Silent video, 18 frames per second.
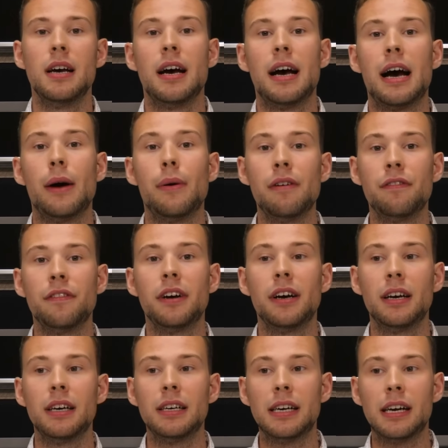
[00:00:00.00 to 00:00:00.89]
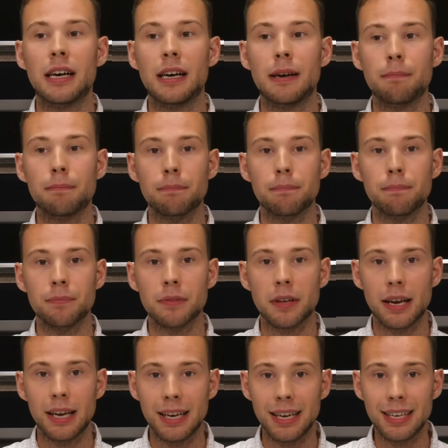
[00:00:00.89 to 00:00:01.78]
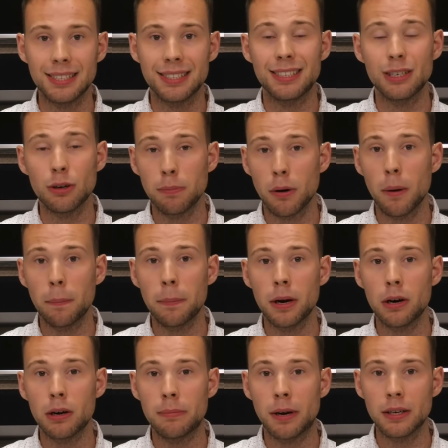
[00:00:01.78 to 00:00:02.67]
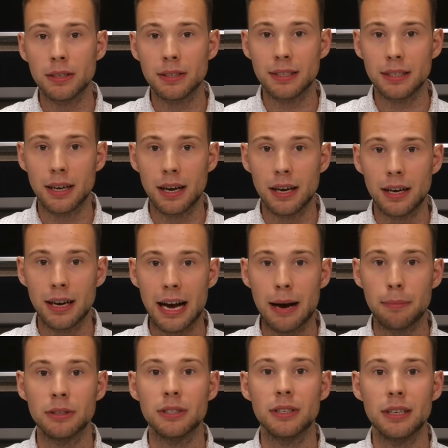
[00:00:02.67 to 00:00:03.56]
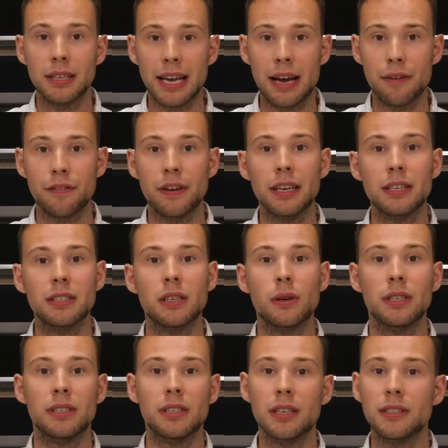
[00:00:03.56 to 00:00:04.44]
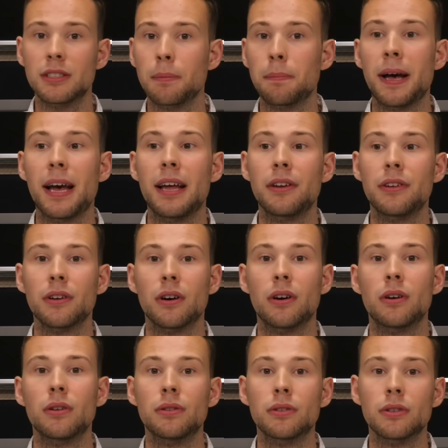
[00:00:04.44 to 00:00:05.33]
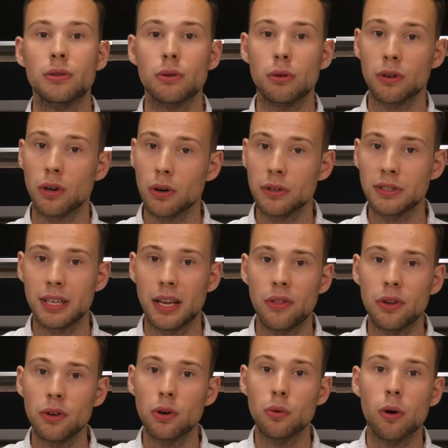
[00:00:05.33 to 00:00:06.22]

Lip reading: However, it is still popular amongst Amazon and Netflix, so it does depend on the sort of content that you're